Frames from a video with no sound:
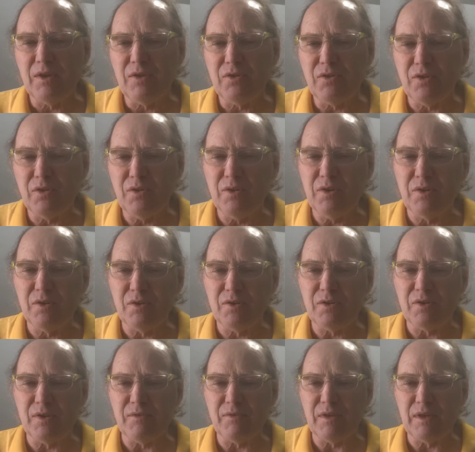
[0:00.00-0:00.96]
2
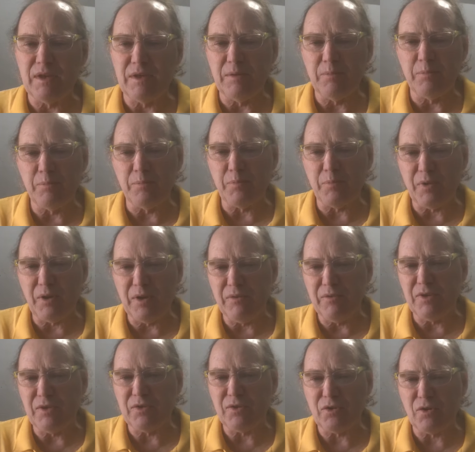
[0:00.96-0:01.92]
years of a
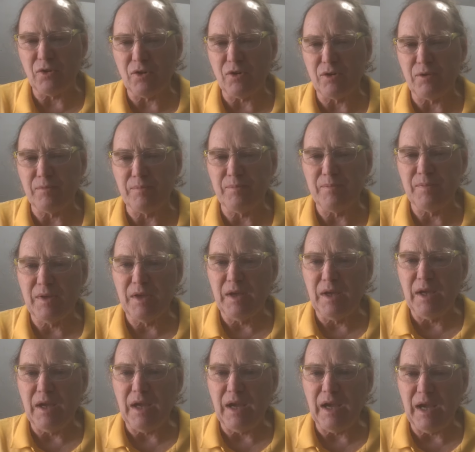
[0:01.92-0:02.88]
previous term
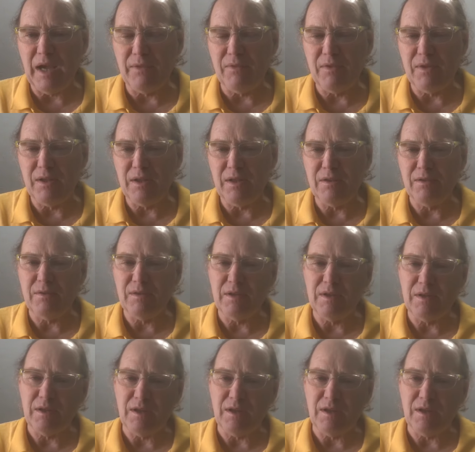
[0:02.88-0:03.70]
and then